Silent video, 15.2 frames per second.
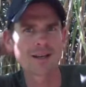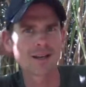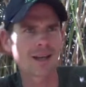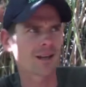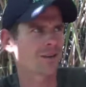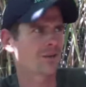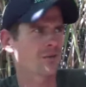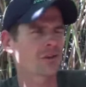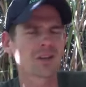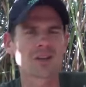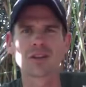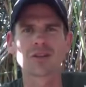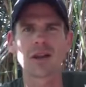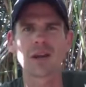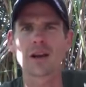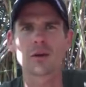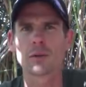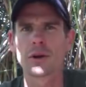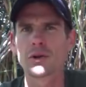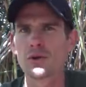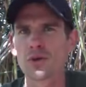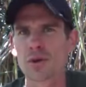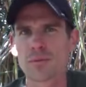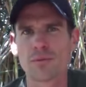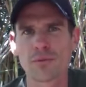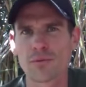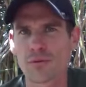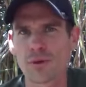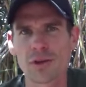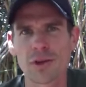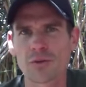I think 3 years. How long have I been on YouTube? 3